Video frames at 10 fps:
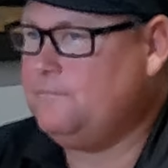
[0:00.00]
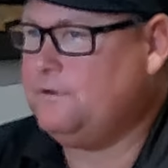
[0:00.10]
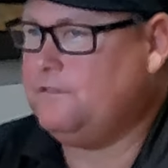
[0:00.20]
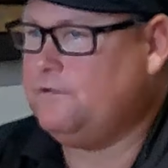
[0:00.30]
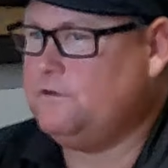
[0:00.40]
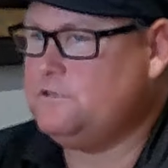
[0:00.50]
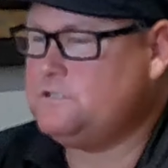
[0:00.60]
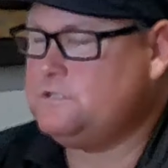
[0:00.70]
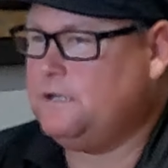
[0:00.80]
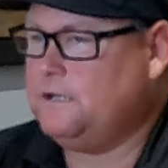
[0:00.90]
But there
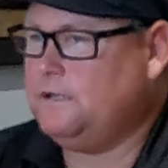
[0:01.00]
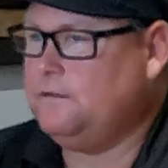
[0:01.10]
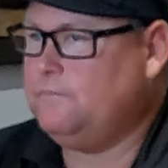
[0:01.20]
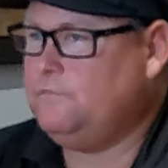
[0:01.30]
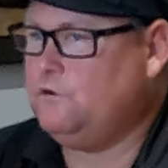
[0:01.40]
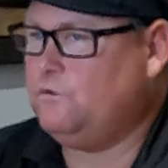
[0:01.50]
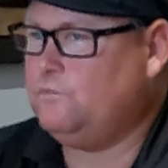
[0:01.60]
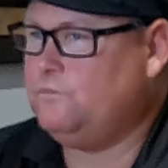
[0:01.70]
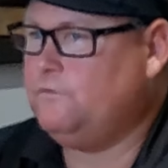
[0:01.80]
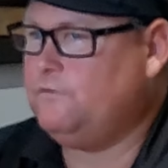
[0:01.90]
is, you
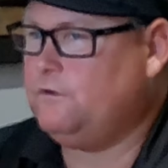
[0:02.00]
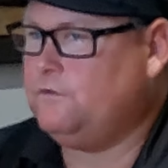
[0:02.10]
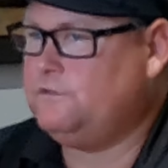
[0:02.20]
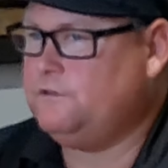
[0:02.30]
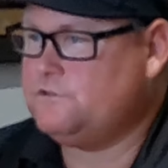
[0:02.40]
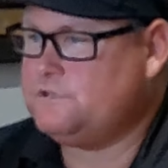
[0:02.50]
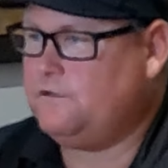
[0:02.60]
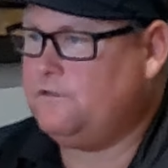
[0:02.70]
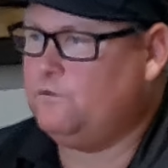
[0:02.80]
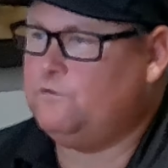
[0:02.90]
know, the volunteers
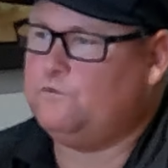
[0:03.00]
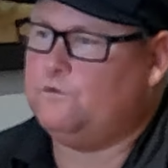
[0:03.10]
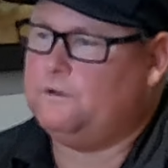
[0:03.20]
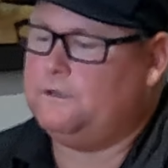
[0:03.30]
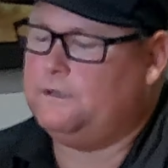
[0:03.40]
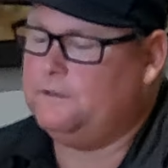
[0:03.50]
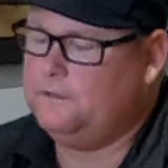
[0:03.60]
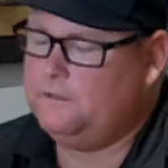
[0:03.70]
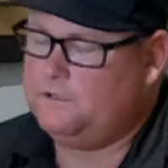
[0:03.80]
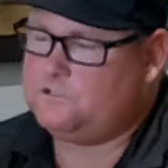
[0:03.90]
now, they go through a
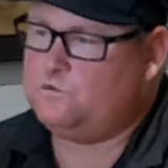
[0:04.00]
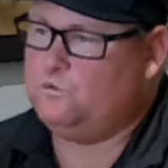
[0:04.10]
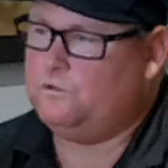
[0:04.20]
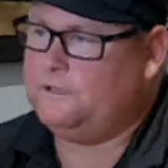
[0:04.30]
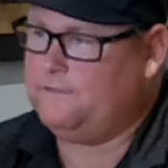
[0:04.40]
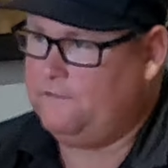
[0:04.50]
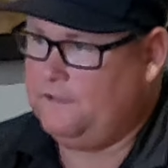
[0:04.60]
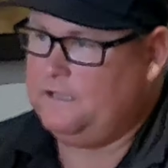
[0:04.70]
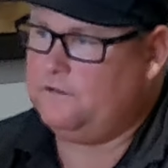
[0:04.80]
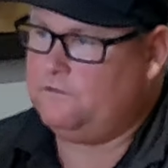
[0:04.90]
schooling, and
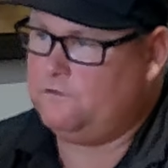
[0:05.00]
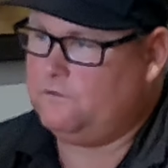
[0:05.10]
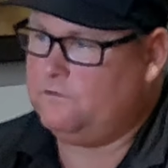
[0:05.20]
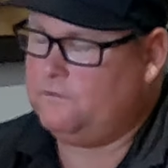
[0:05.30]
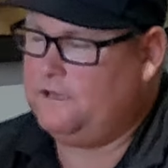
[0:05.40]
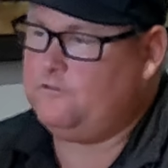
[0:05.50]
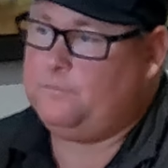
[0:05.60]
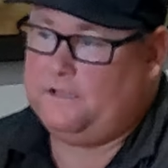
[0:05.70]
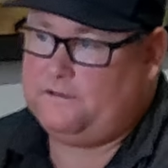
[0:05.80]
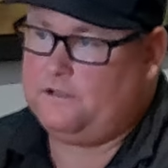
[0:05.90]
then they get their
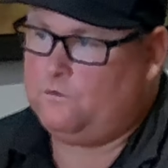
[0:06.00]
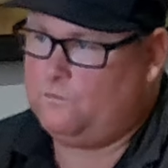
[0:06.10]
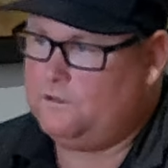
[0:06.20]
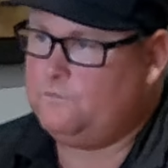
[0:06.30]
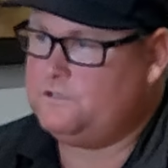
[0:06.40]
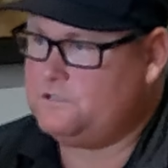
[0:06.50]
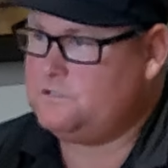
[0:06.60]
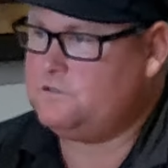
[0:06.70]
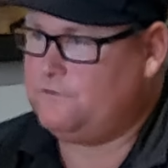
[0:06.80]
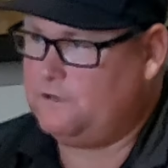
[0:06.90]
NFPA 1001, which
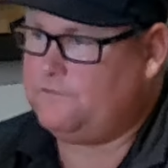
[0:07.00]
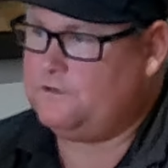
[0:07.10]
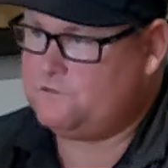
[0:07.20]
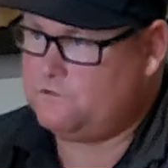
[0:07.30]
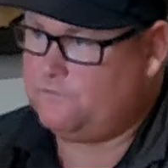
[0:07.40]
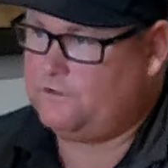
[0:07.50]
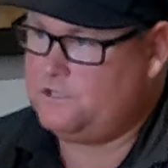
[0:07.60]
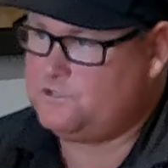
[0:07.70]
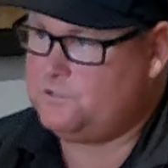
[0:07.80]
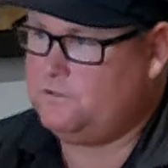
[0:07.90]
is the firefighter
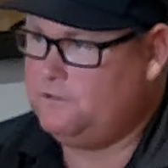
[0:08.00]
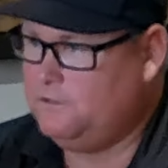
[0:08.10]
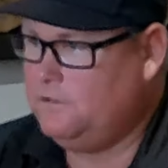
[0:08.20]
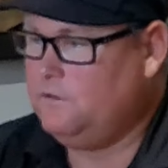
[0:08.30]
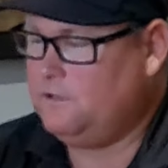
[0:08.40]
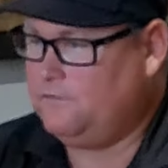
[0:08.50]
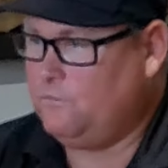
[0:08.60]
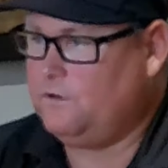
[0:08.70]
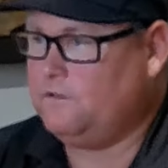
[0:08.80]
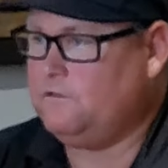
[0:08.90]
certification,
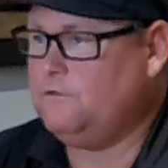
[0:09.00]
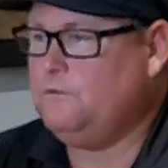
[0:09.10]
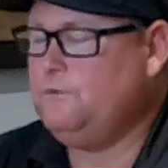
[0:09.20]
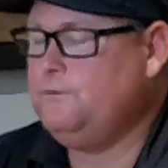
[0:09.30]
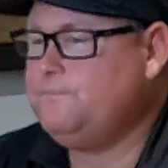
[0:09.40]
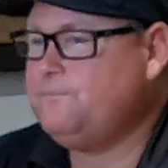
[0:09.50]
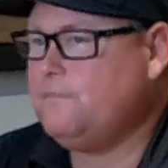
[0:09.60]
level 1 and 2.